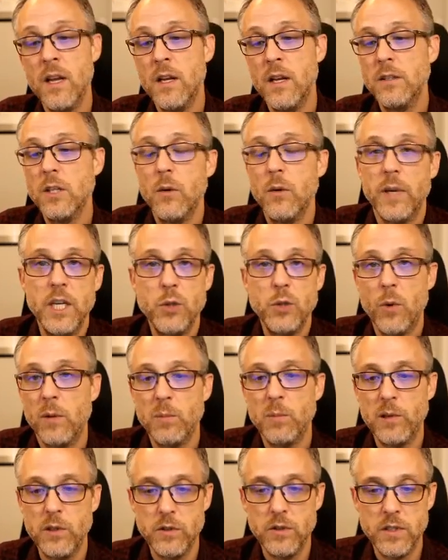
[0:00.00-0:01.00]
So each one
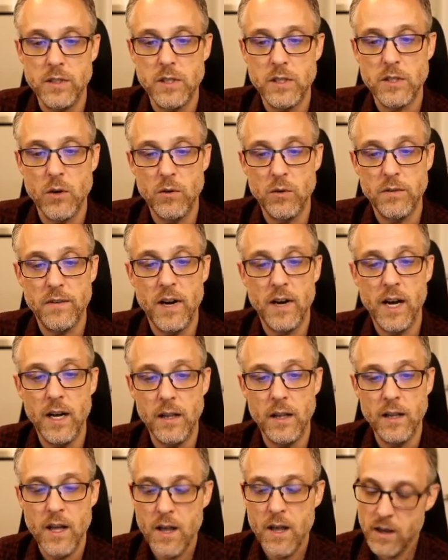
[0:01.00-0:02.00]
produces its own
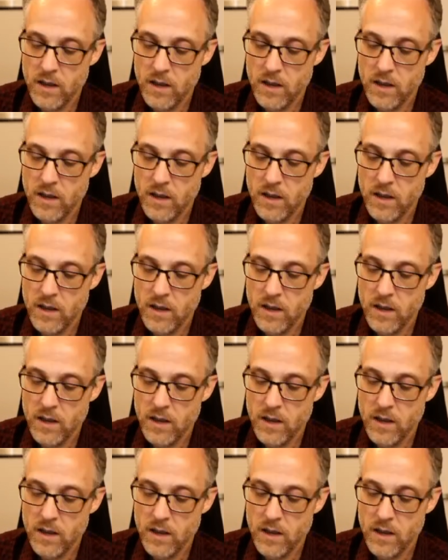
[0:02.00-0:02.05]
file.